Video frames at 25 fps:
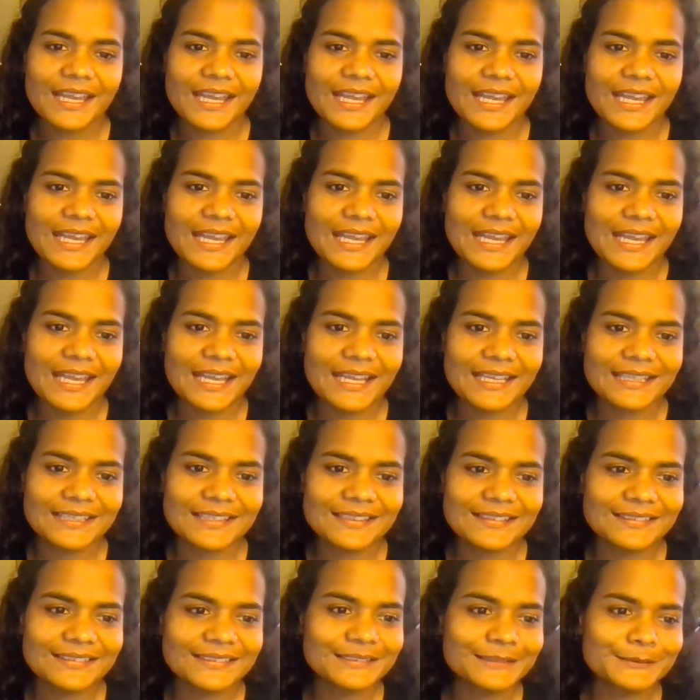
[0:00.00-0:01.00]
and
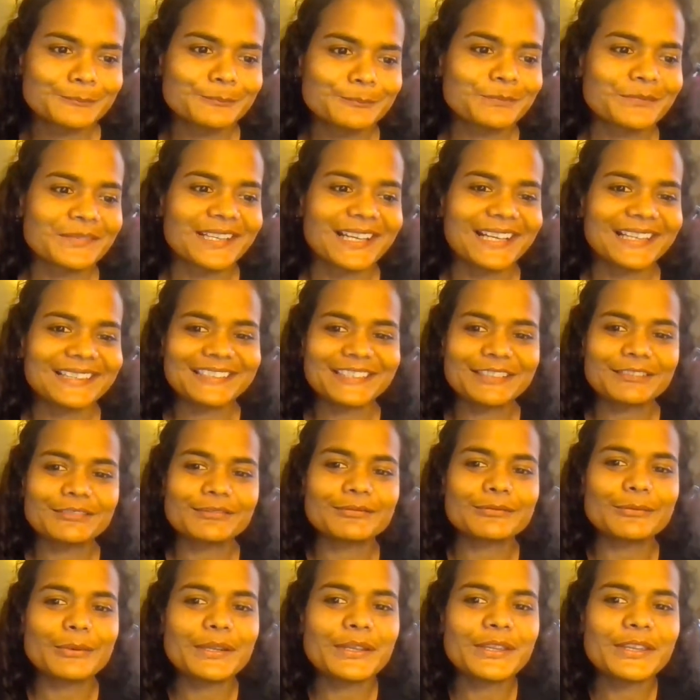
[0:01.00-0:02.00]
I live
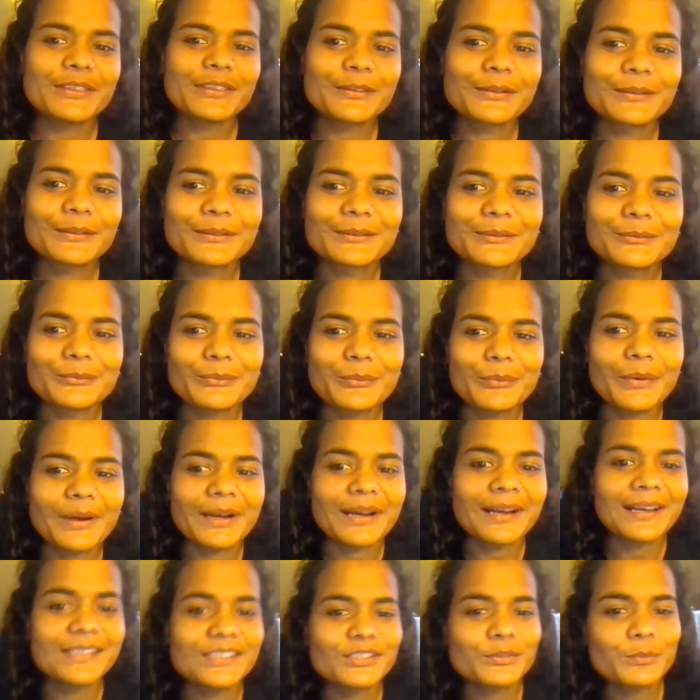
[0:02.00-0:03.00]
with
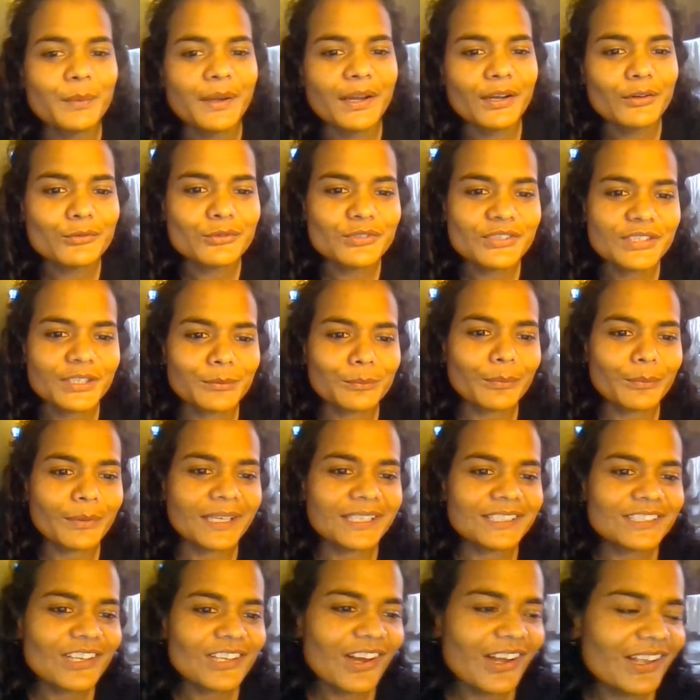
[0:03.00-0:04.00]
my spouse and my
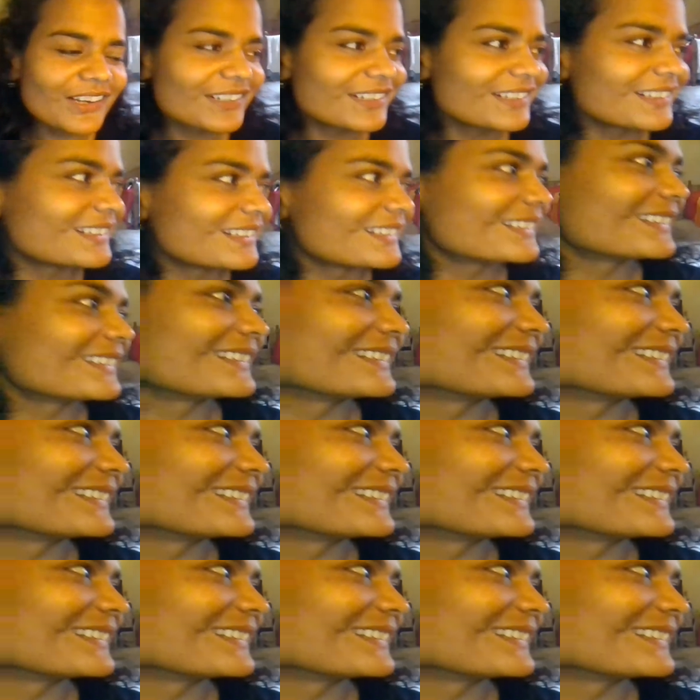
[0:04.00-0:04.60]
daughter